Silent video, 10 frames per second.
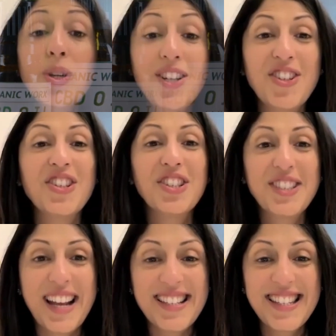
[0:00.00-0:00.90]
additional
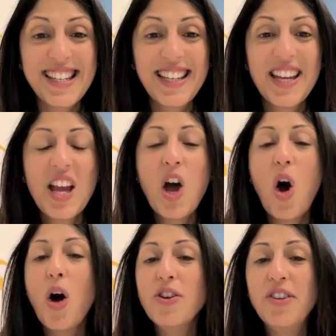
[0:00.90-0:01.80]
testing
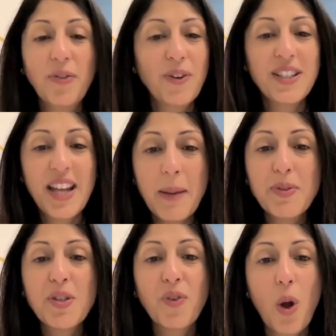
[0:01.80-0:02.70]
on different types
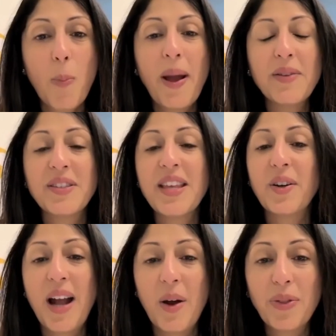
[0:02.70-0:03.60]
of compounds that
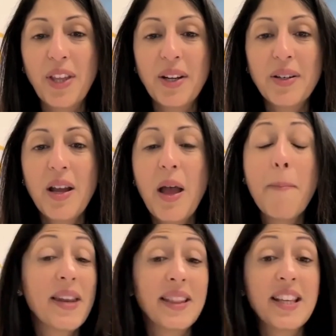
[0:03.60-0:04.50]
are out there.
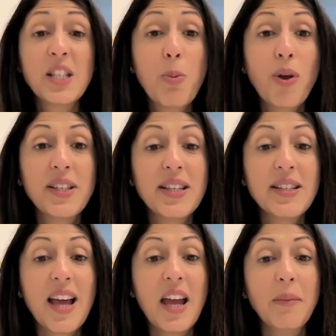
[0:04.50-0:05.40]
But at this point in
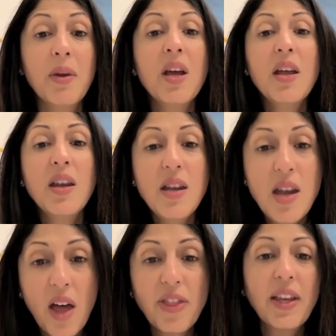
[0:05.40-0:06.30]
time,
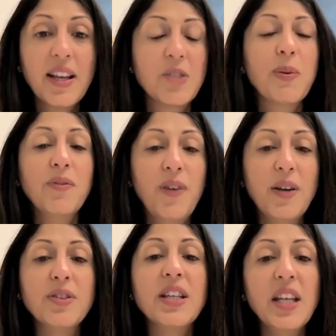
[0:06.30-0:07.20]
nothing has been
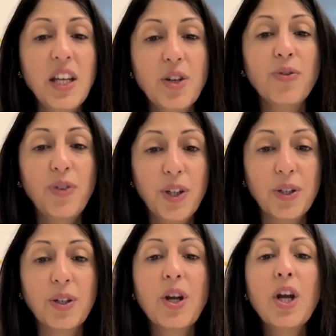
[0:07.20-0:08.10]
found to
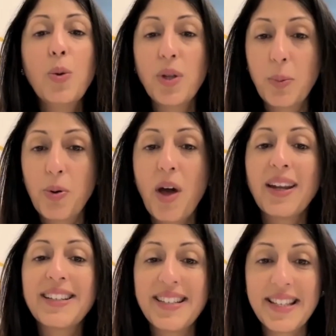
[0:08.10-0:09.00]
interfere with the
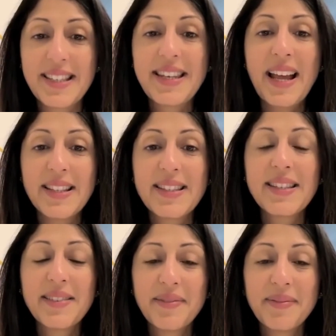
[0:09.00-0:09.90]
product as it stands.